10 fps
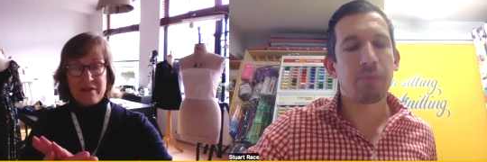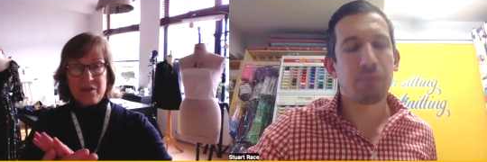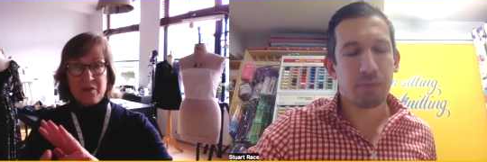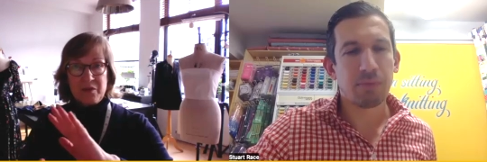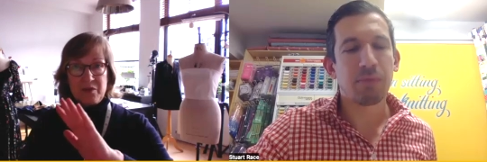
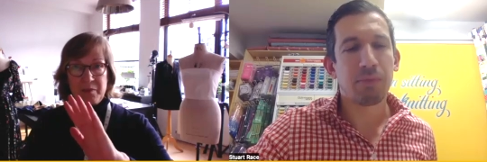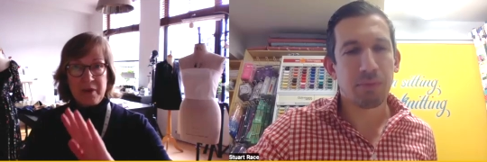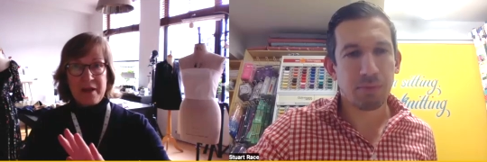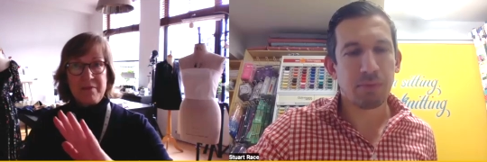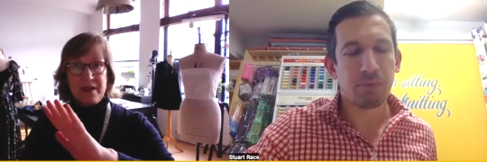Speaker 1: your, your
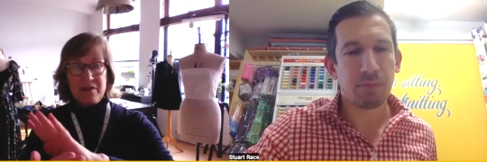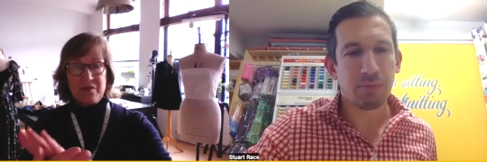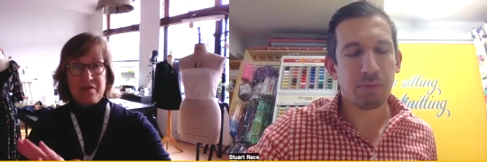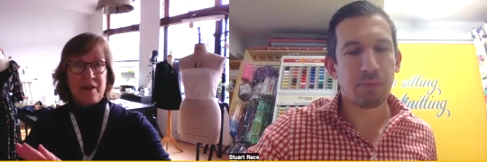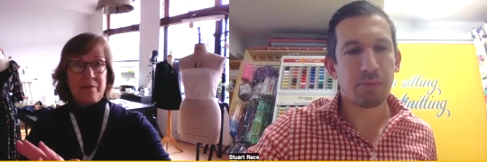piping and your
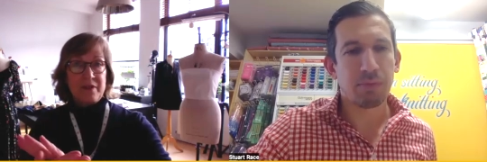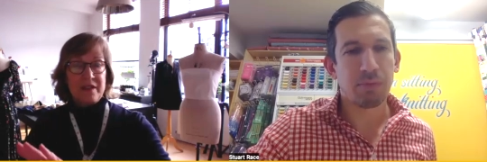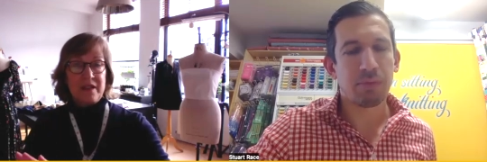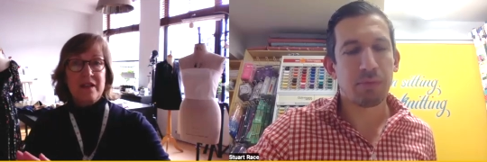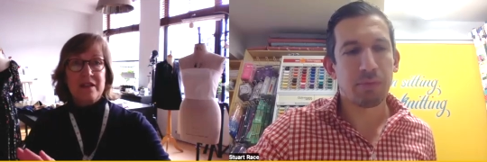fabric
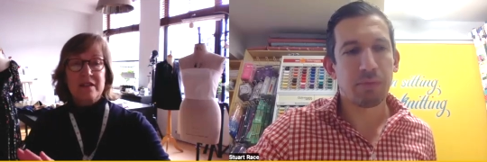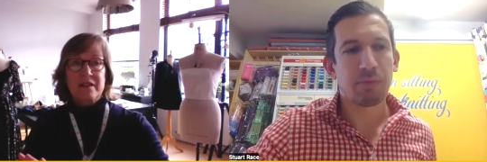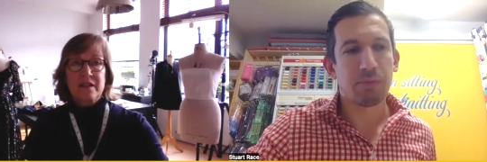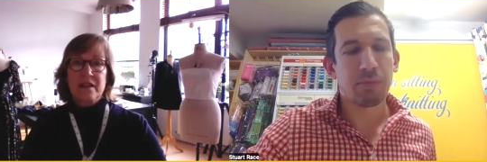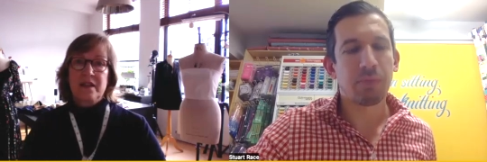together.
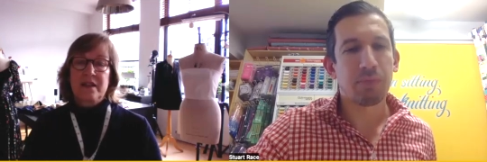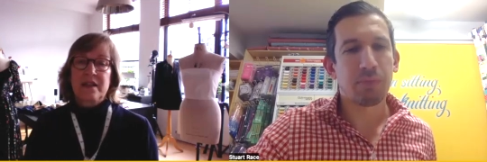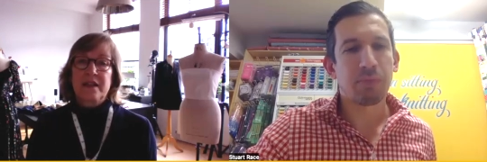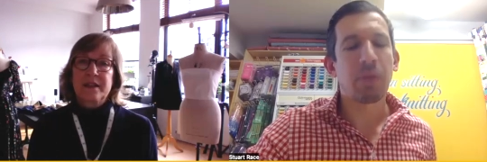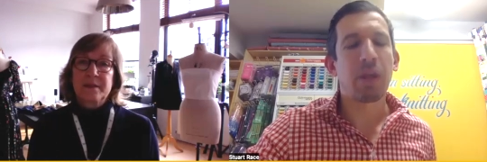
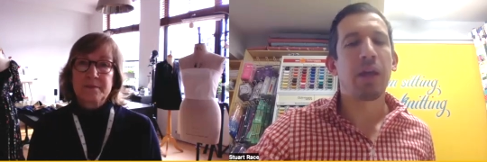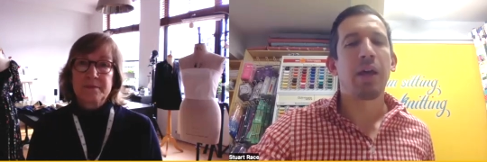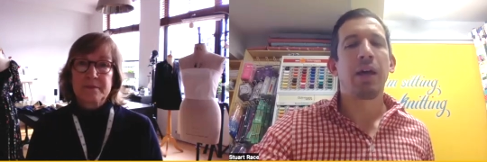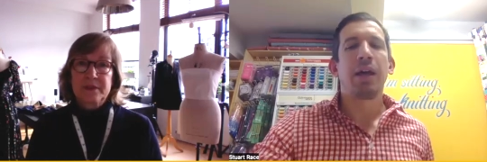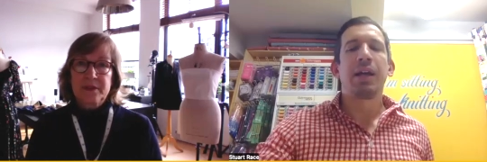Um,
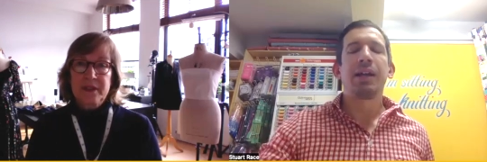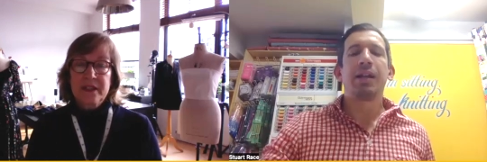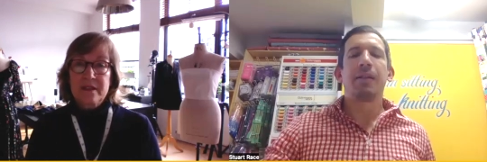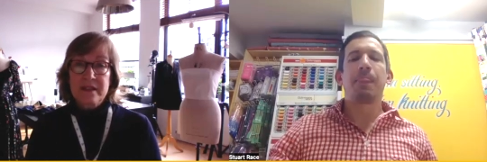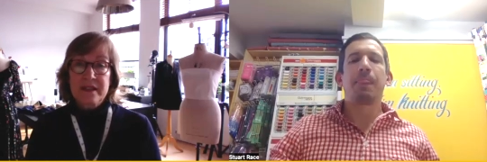so
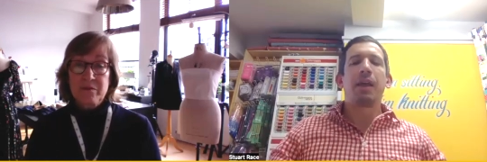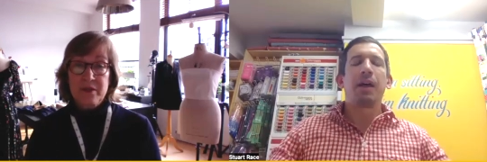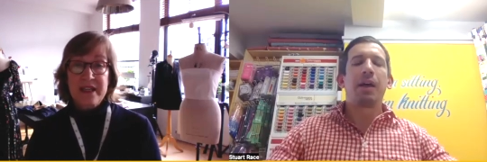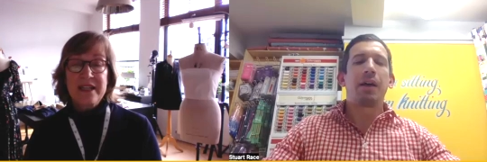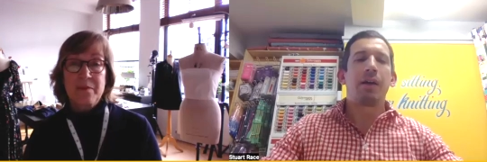yes, it would
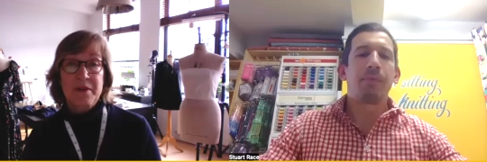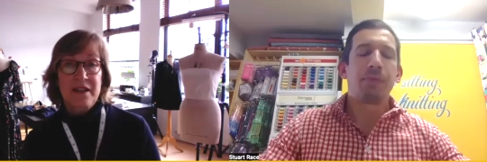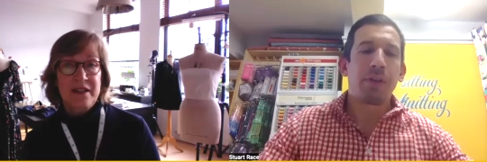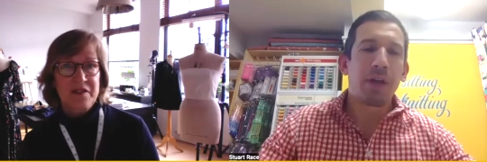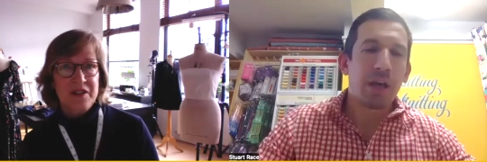eat up a
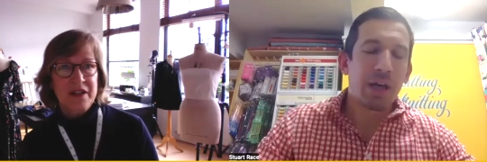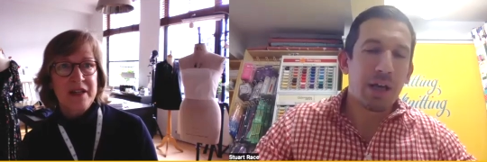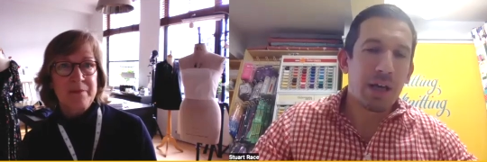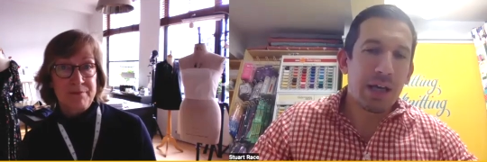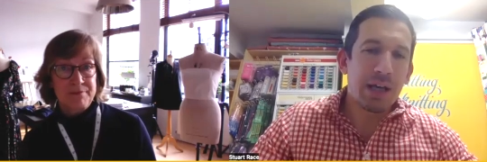lot of
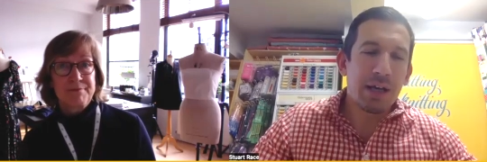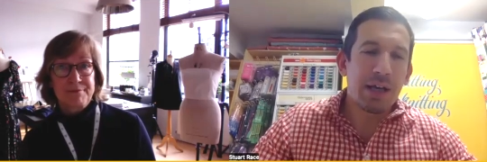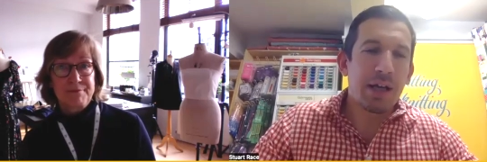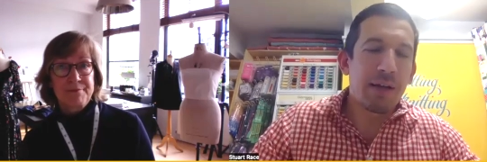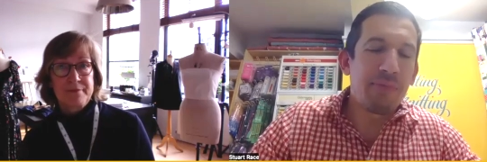time.
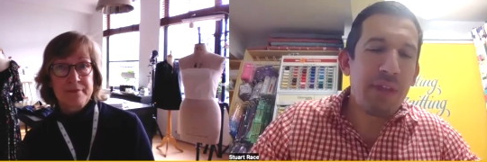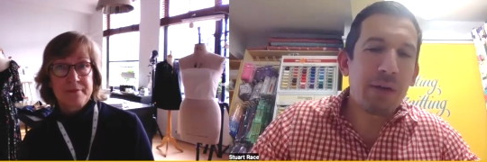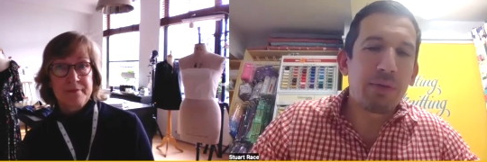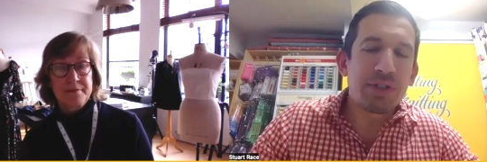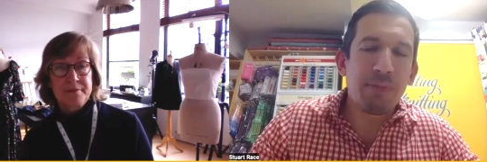
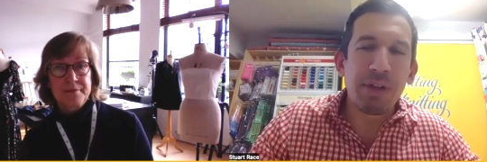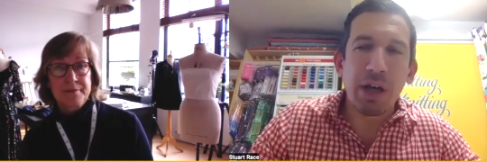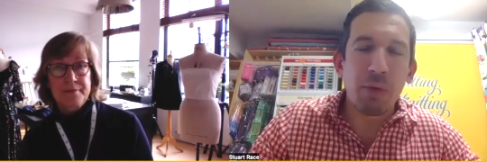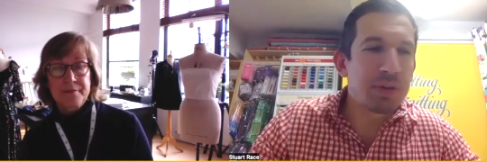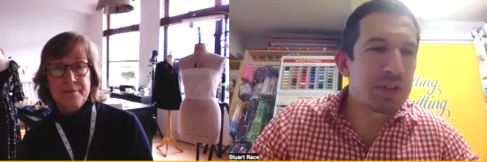
Speaker 2: Now, something
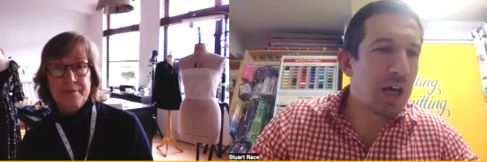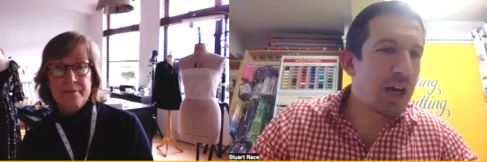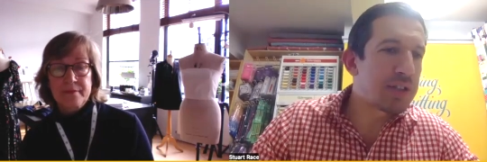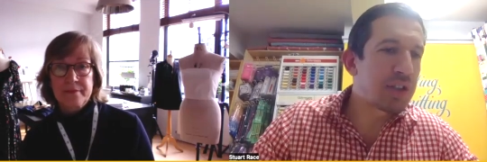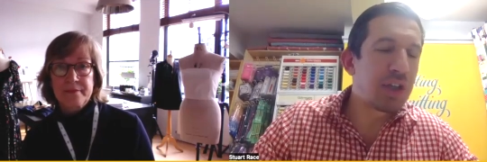I wanted to
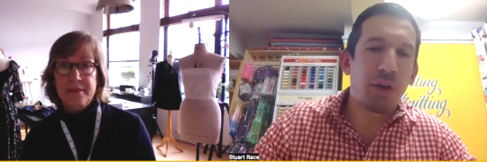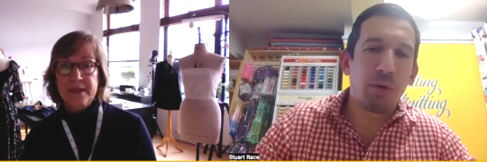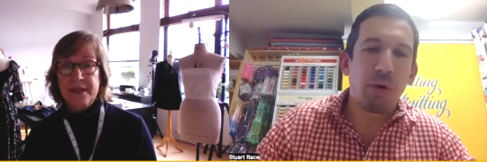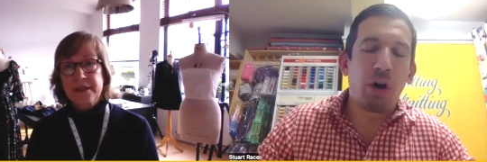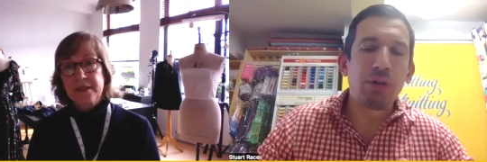ask
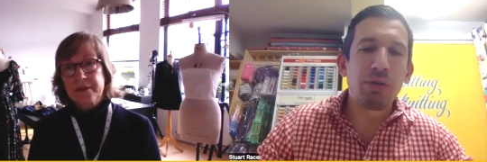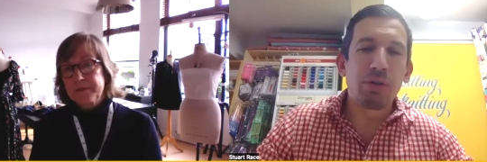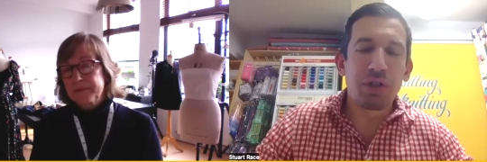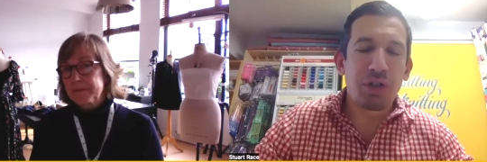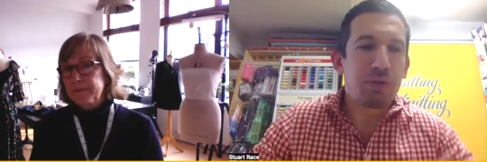you on
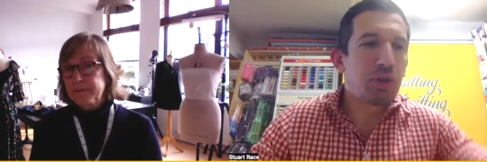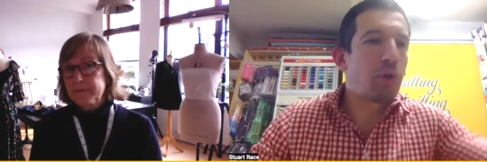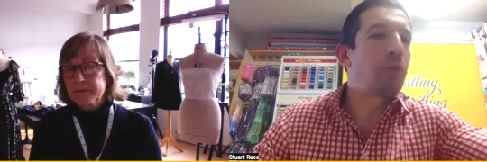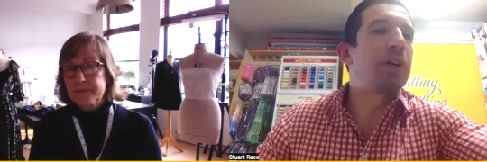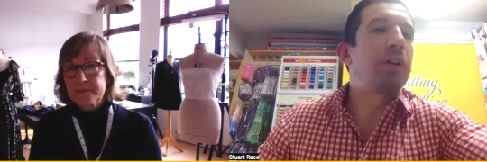your
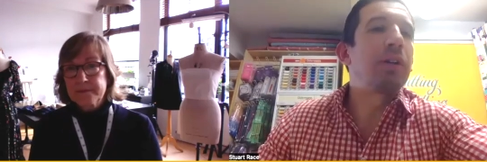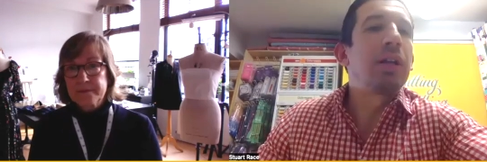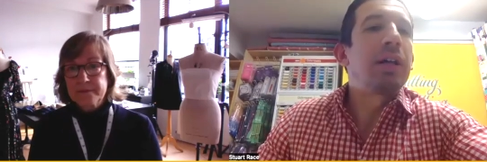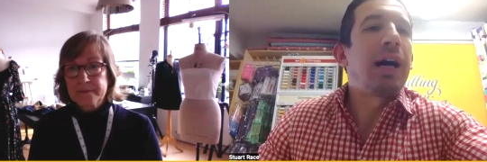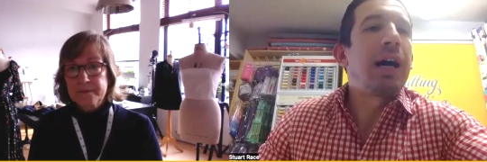tutorial,
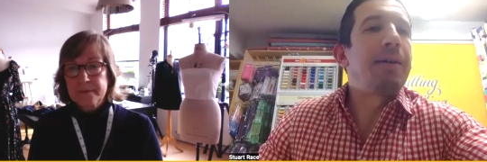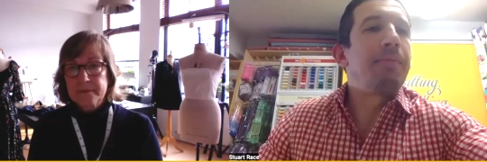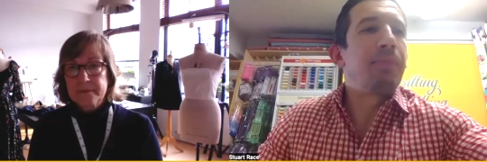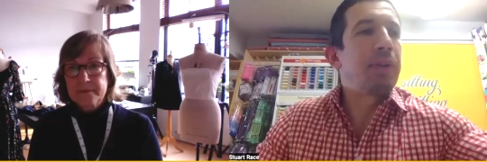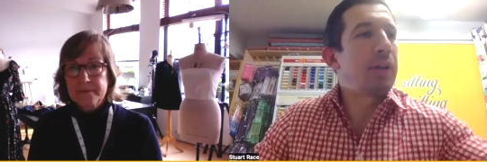
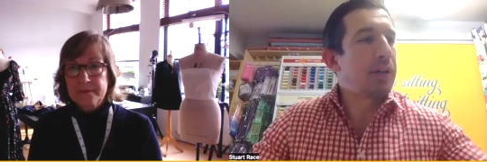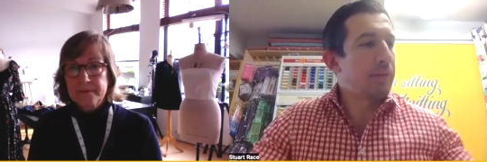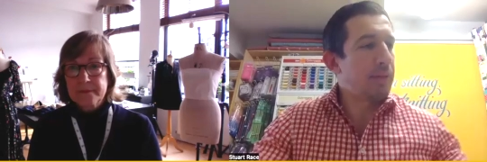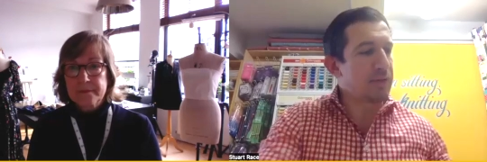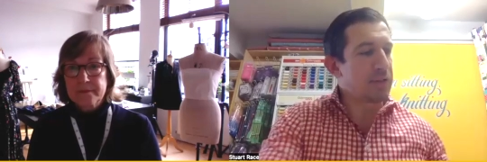um,
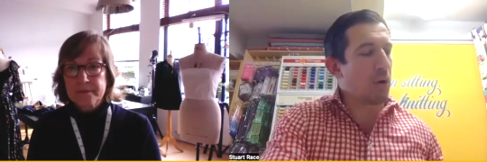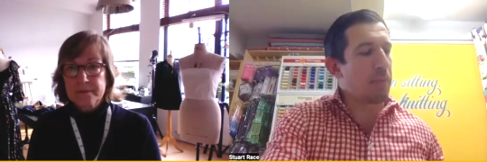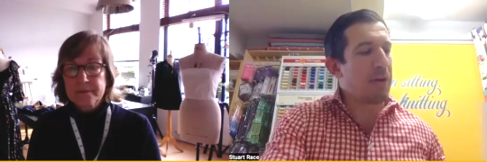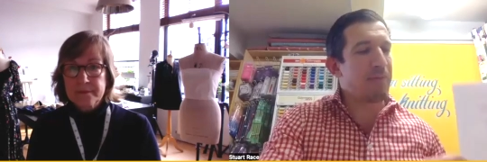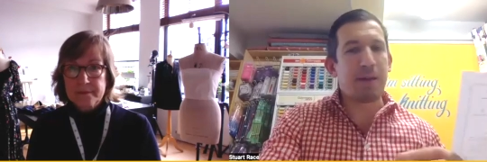I've just got a
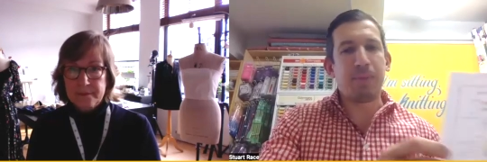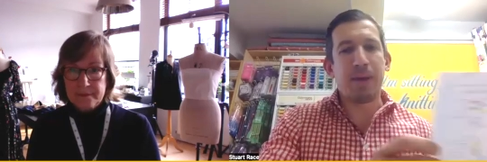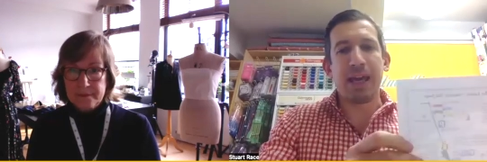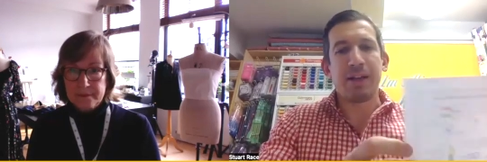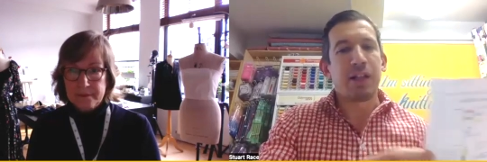bit of paper
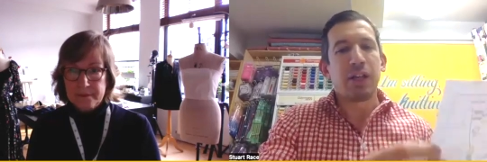here.